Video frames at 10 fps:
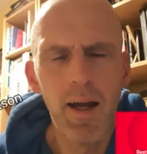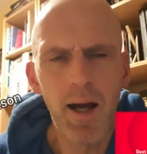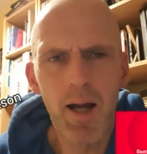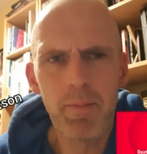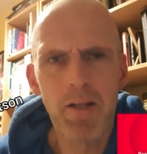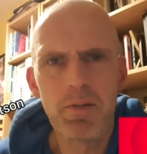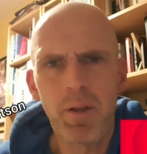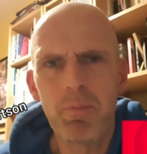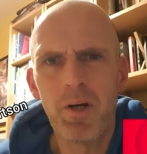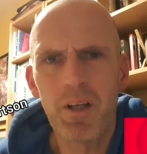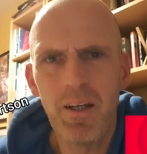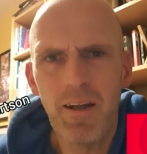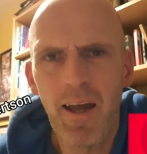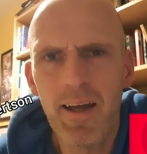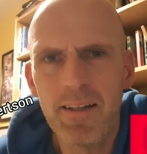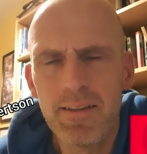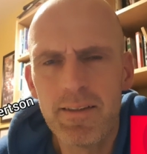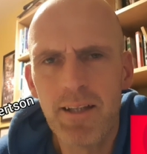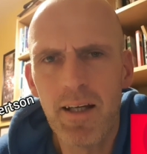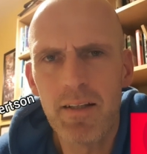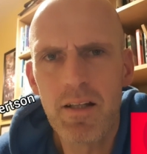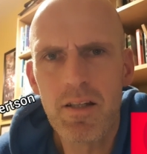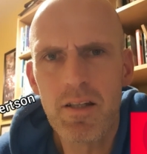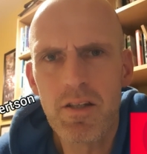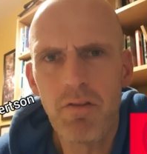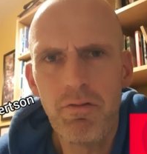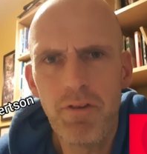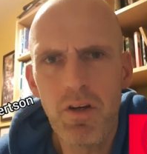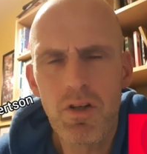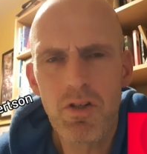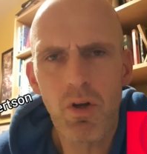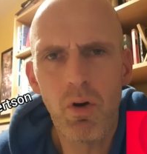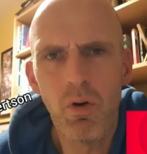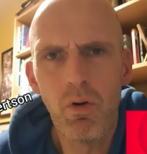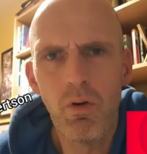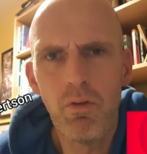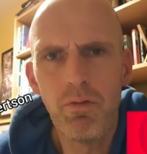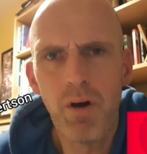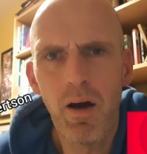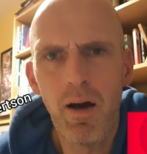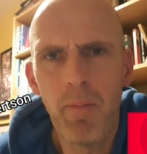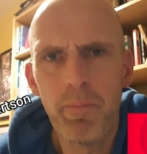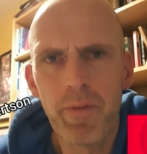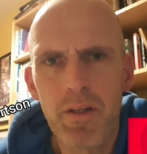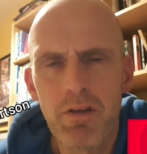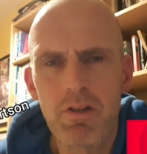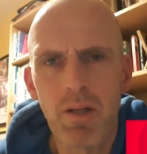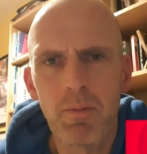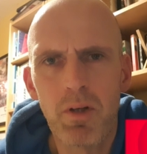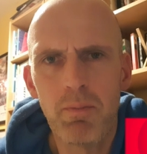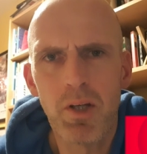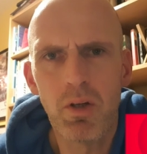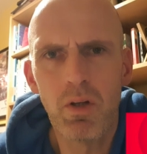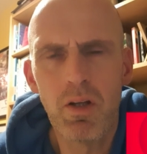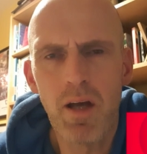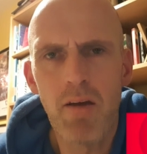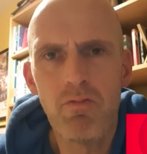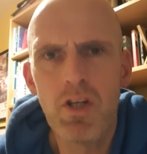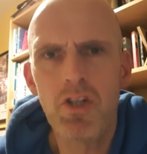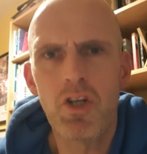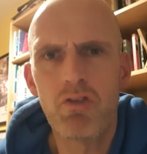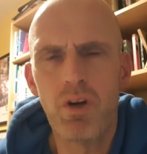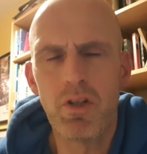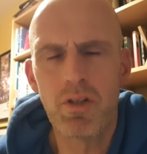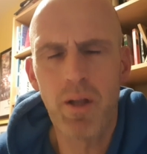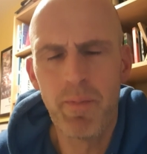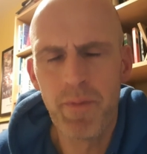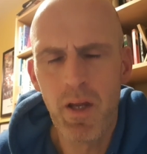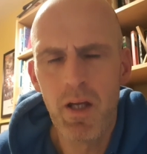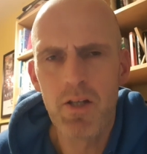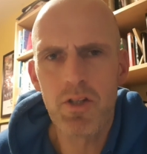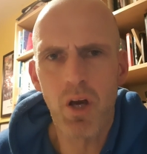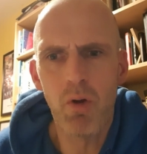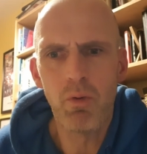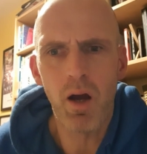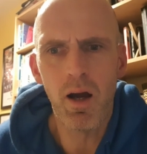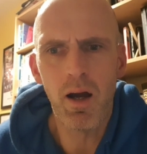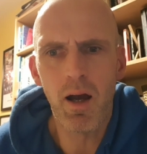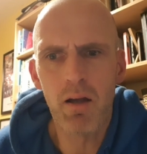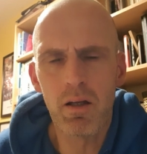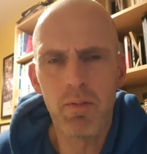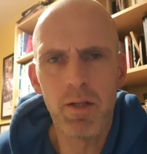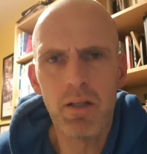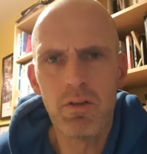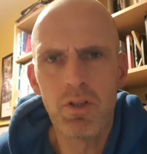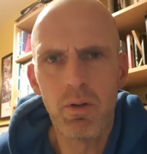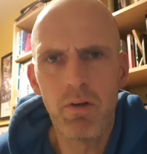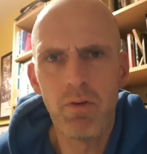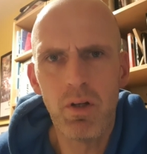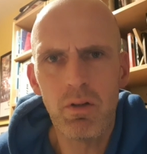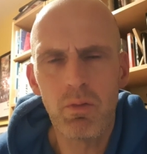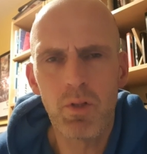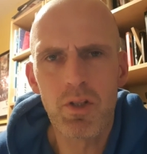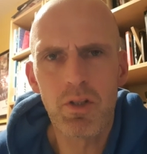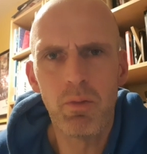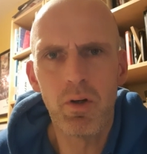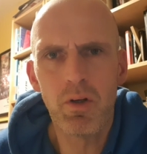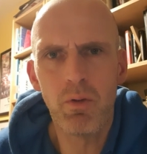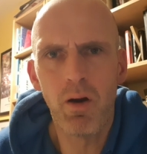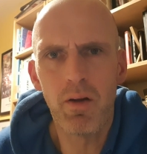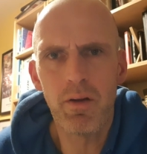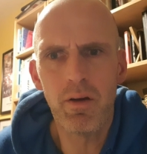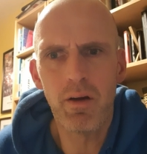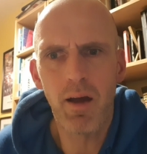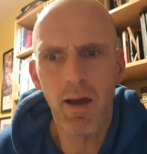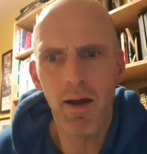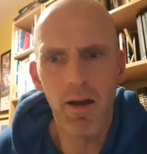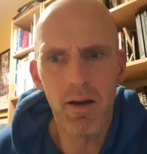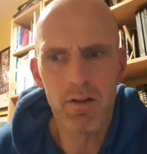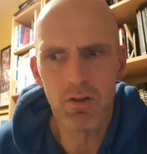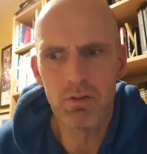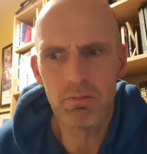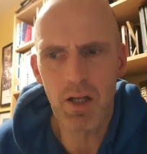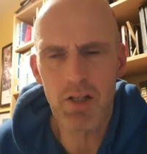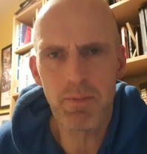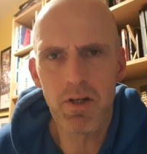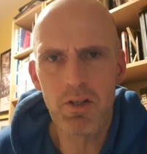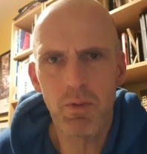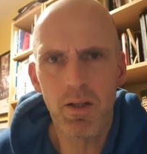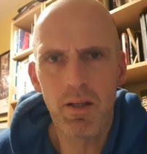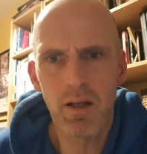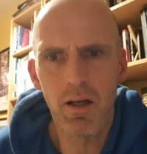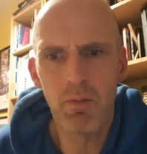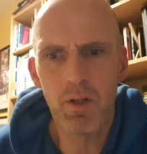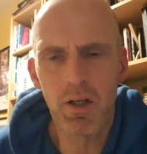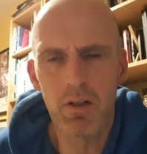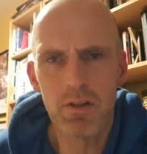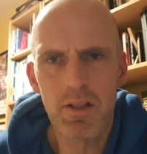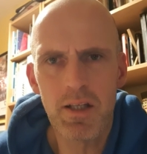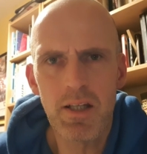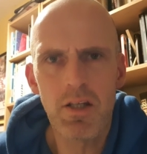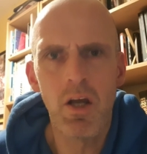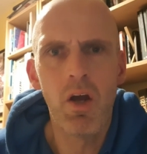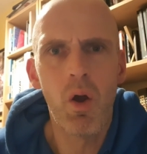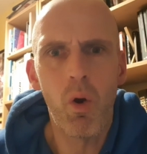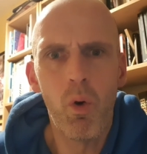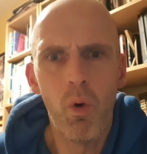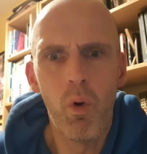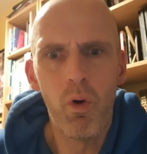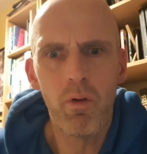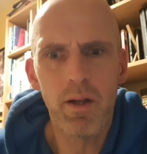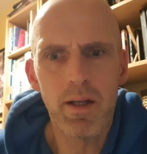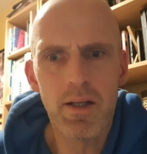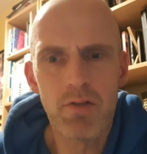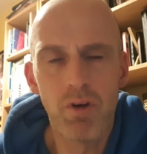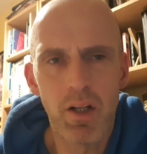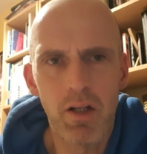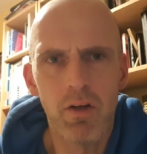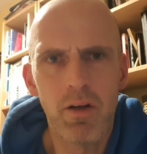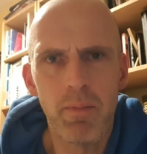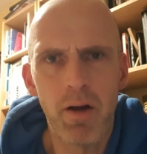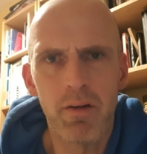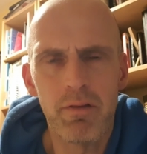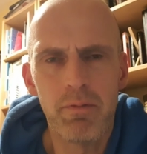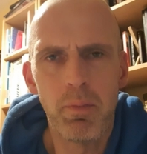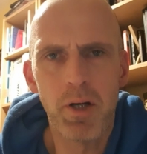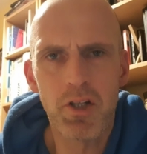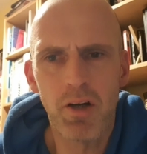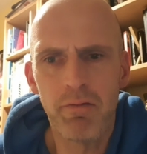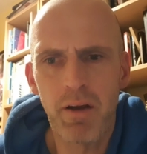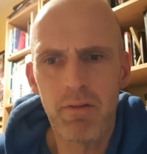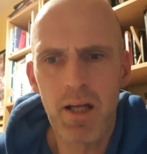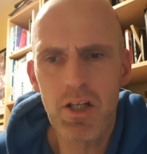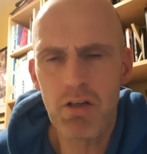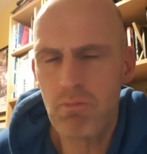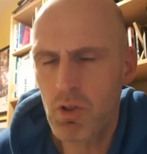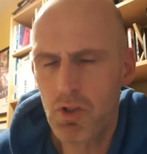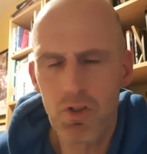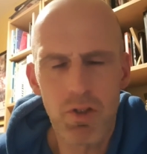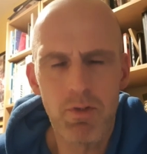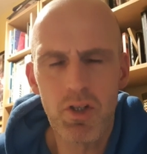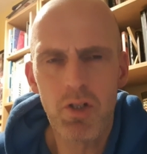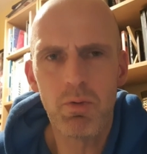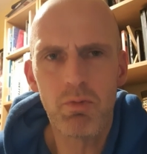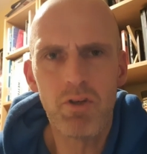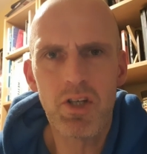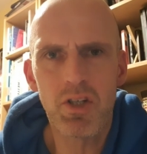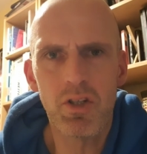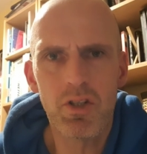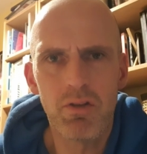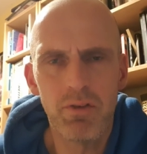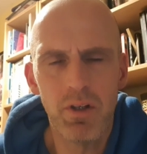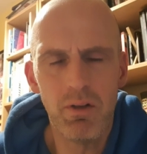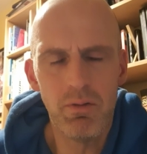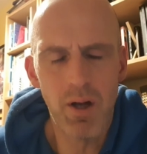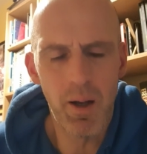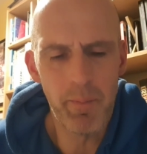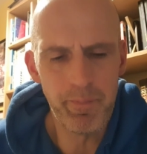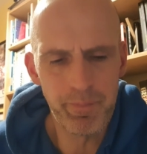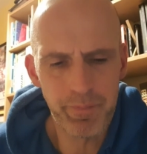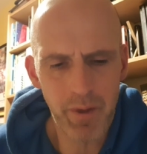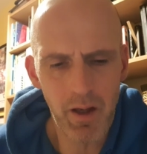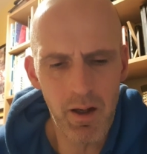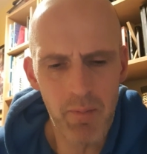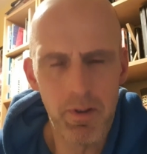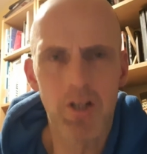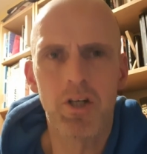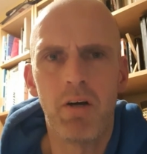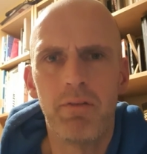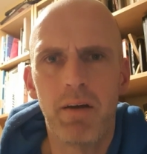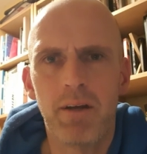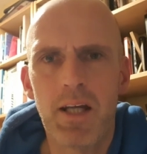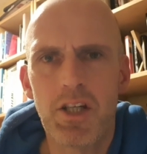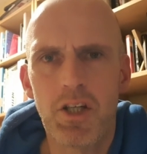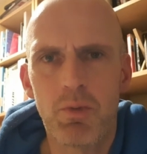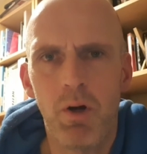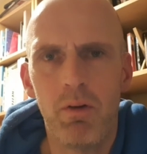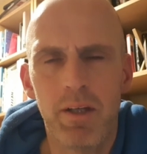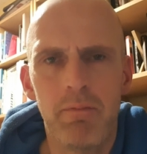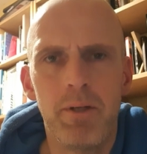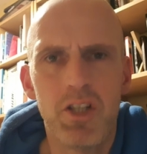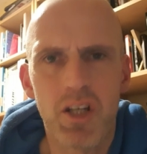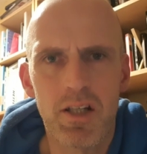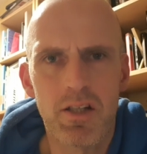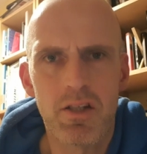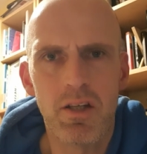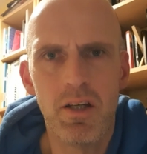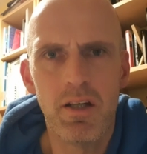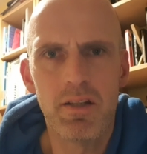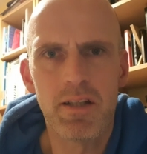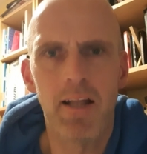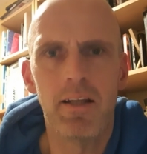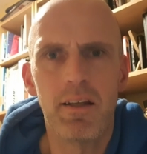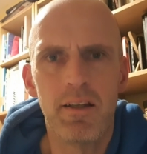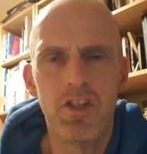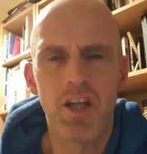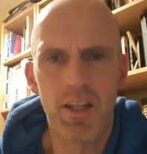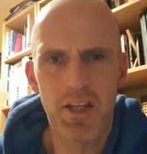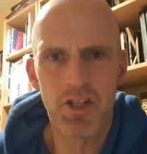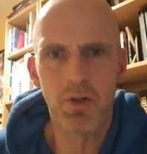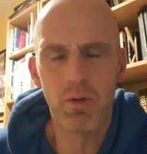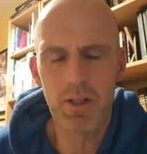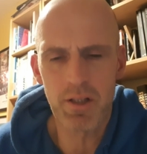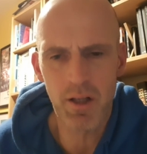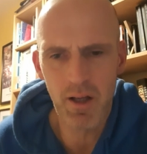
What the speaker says: Hi, my name is Mick Parkin, and this is the first of a series I'm going to be calling Research Runs. So I'm going to be doing a run with someone who either has got experience with heart disease, or is running the London Marathon for British Heart Foundation, or has got something to do with research for British Heart Foundation as well, and give them a chance to tell and share their stories.